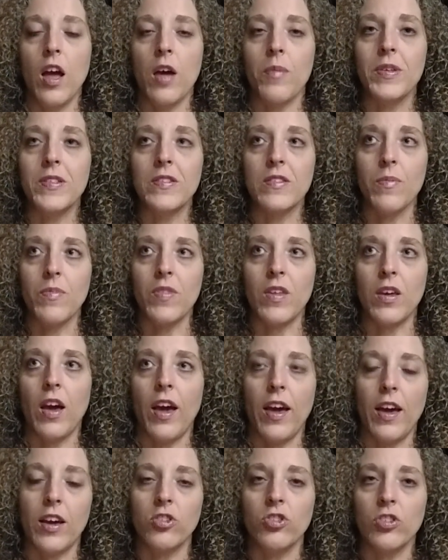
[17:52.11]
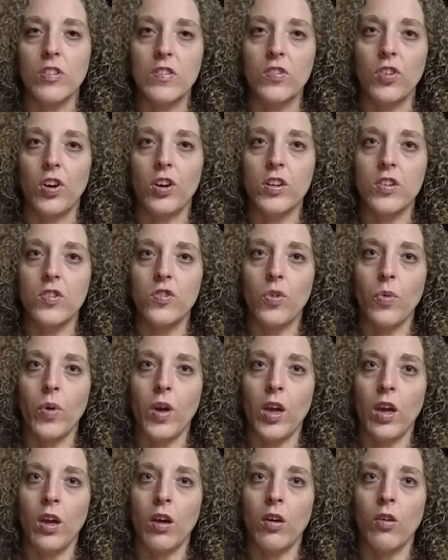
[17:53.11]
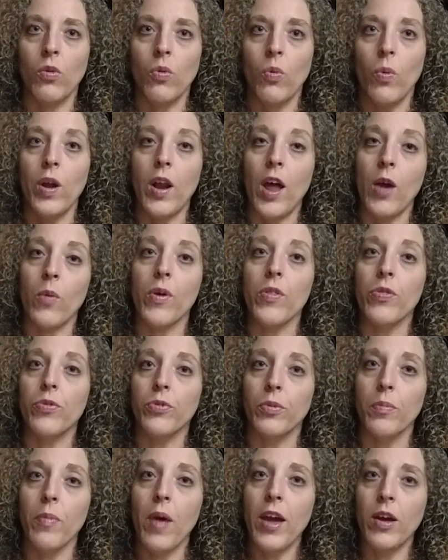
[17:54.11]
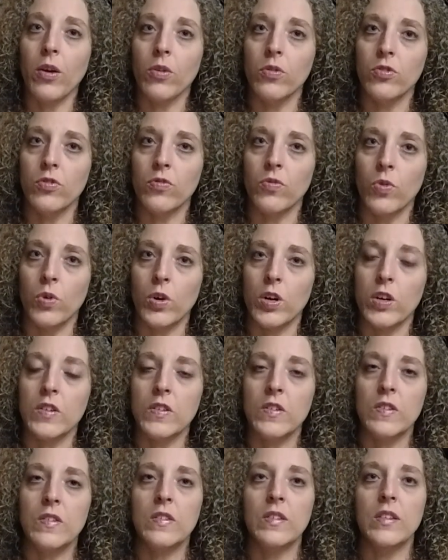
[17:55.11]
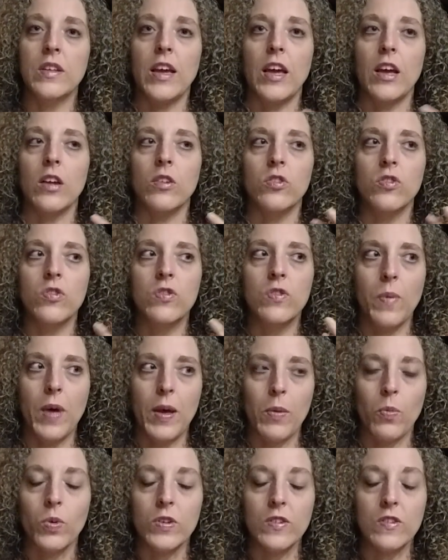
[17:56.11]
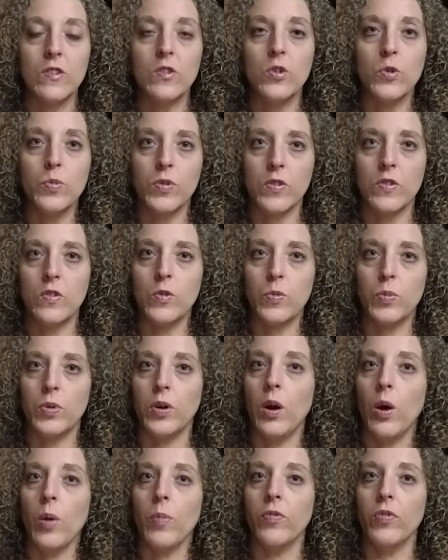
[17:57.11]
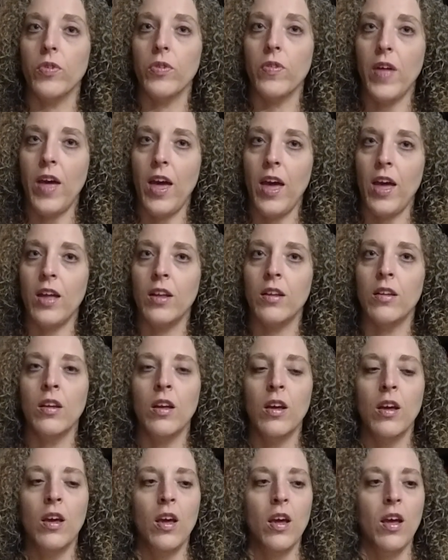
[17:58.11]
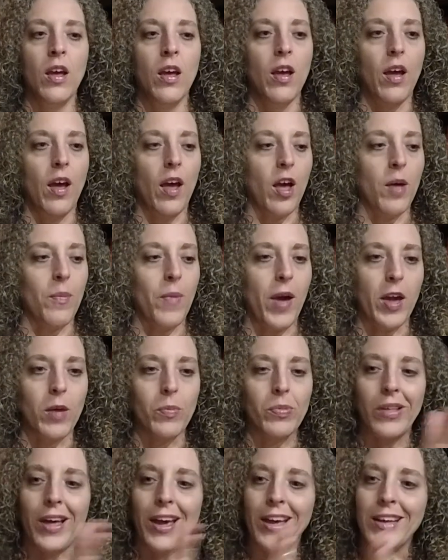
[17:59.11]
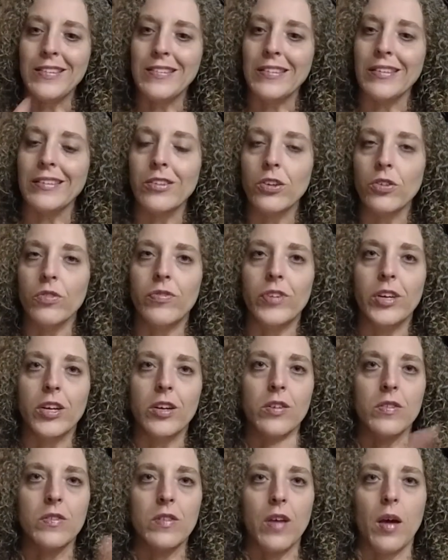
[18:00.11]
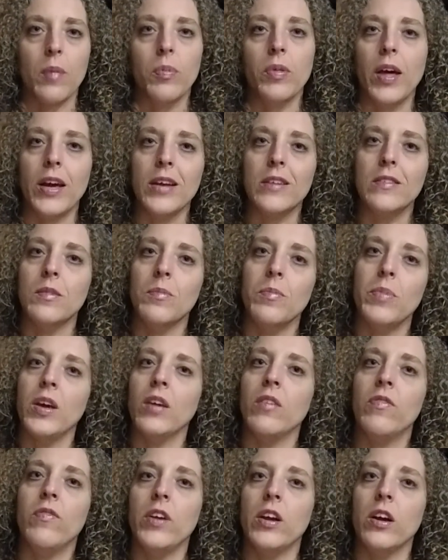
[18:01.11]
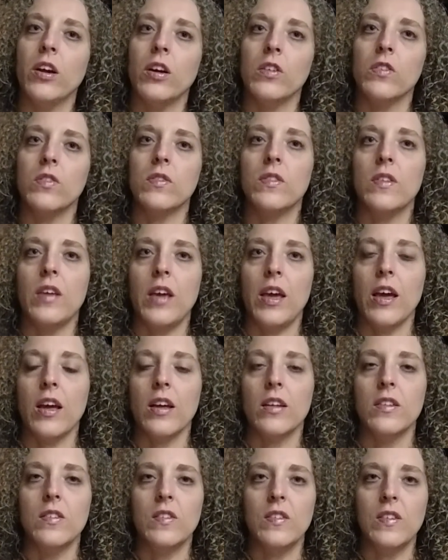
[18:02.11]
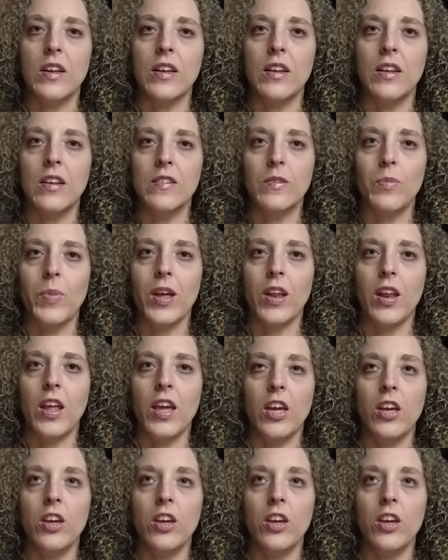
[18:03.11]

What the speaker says: It's something I actually started doing when I went through my own divorce and was super, super helpful then. I apply it to little fears. I apply it to big fears, and it has been a